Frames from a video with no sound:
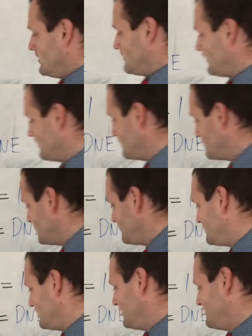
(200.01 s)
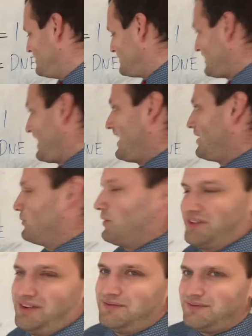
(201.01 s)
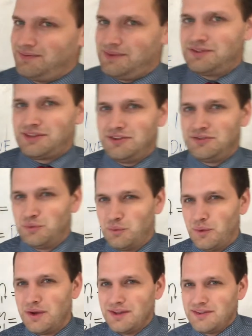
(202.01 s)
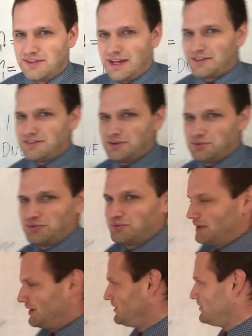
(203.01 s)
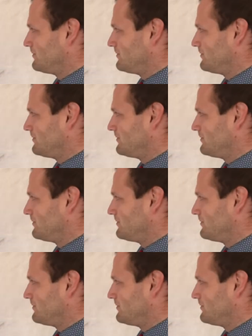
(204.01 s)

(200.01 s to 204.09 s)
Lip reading: Finally, what is the limit at 1? In this case, what is x equals 1?